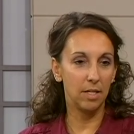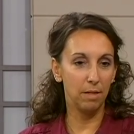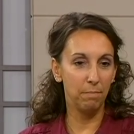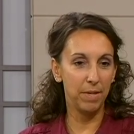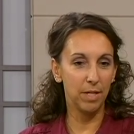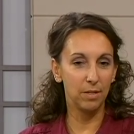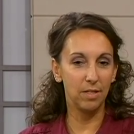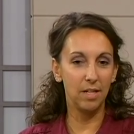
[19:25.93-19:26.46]

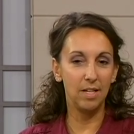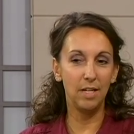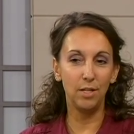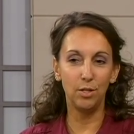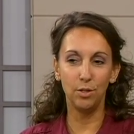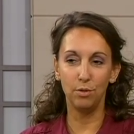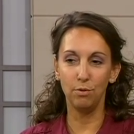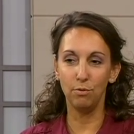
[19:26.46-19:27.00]
because they need
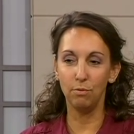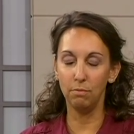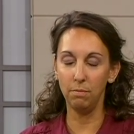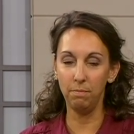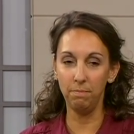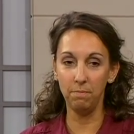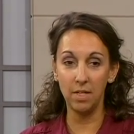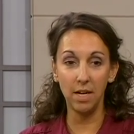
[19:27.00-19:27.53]
to
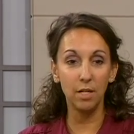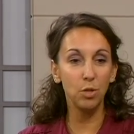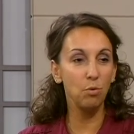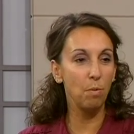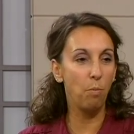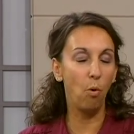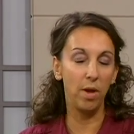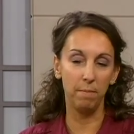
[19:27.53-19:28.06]
get to
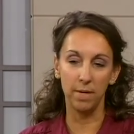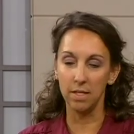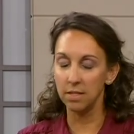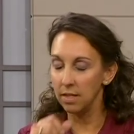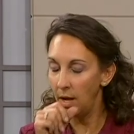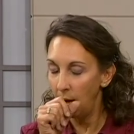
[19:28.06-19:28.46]
appointments,